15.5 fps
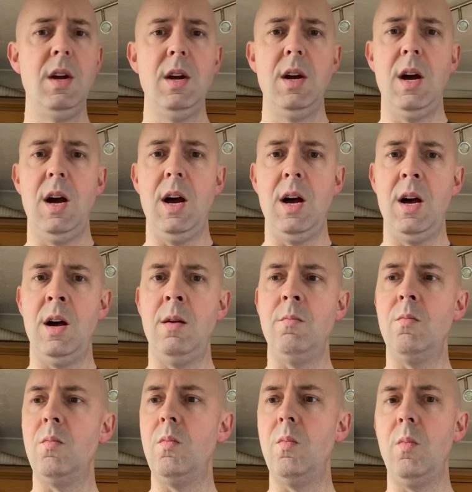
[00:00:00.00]

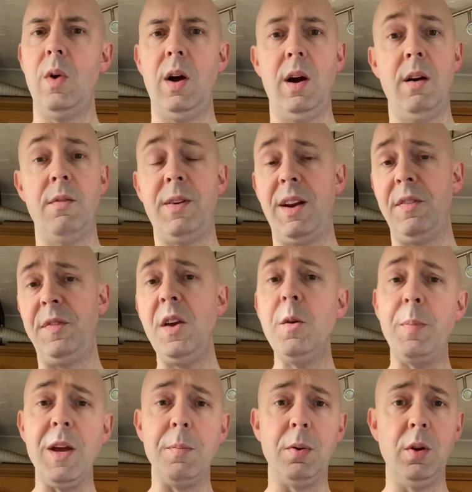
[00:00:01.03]
I've had a few
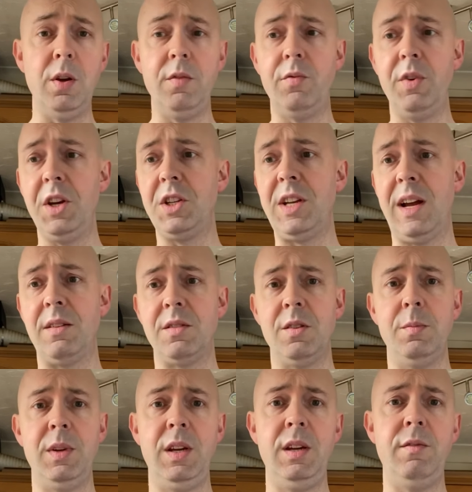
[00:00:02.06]
people who've reached out to
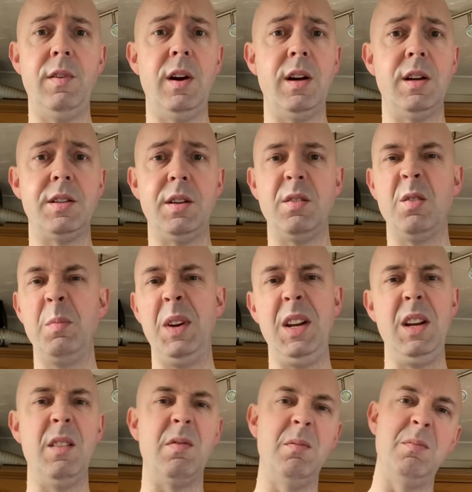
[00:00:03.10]
me via social
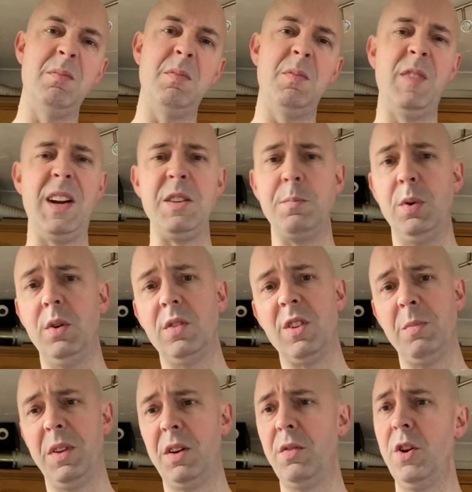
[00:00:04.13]
media, from Facebook, some
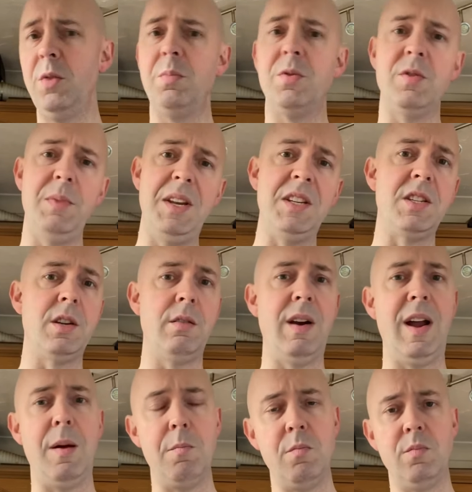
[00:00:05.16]
of the groups, some
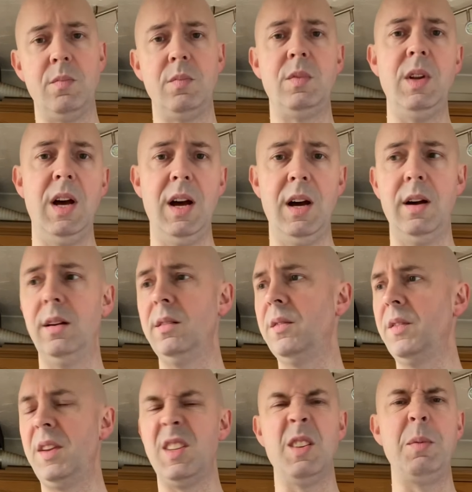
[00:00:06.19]
Instagram.
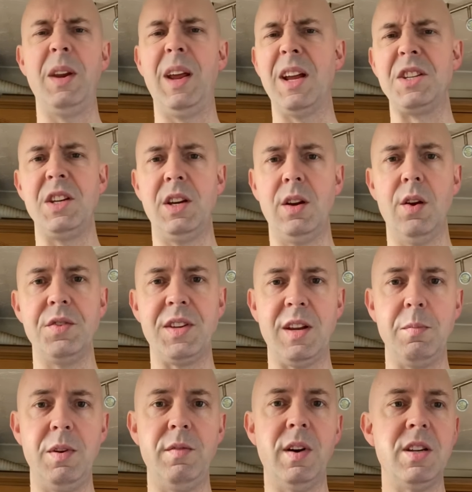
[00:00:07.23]
Somebody actually
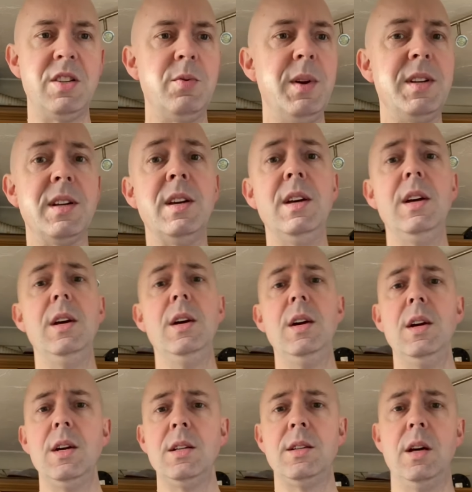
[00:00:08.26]
contacted me via Twitter.
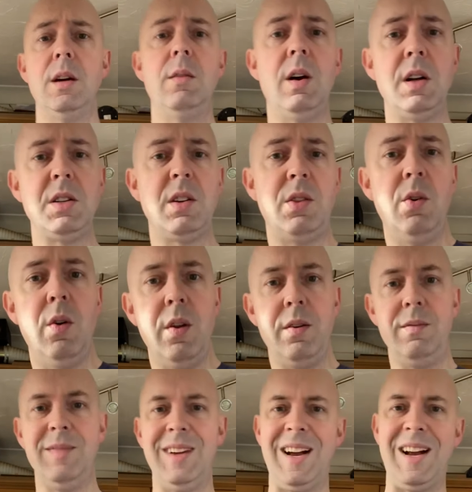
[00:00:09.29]
So I just thought that
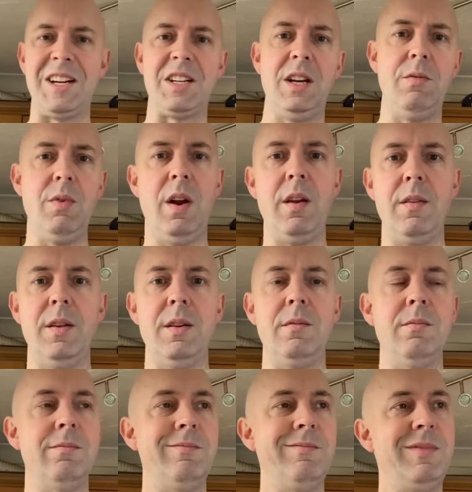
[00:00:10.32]
actually, rather
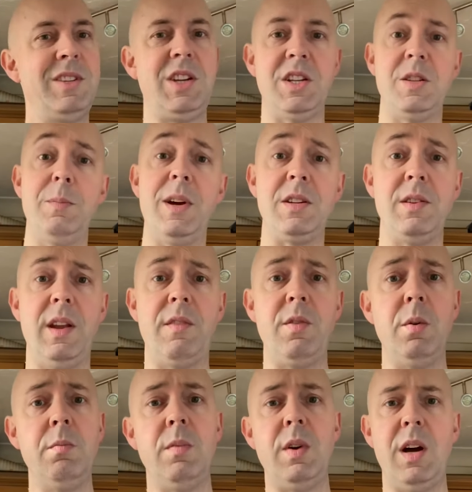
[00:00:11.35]
than touching base with
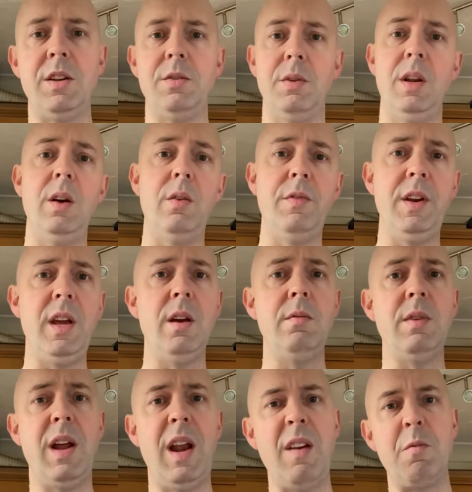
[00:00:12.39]
everyone, I'd do a little video
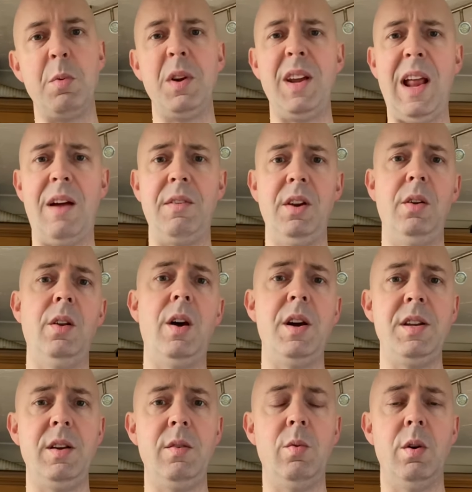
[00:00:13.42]
and everyone can have a little
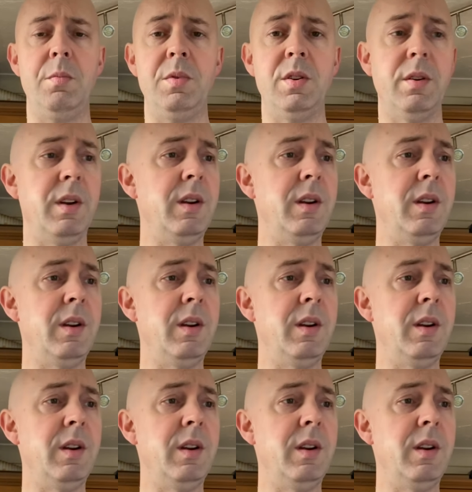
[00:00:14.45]
idea what I'm doing.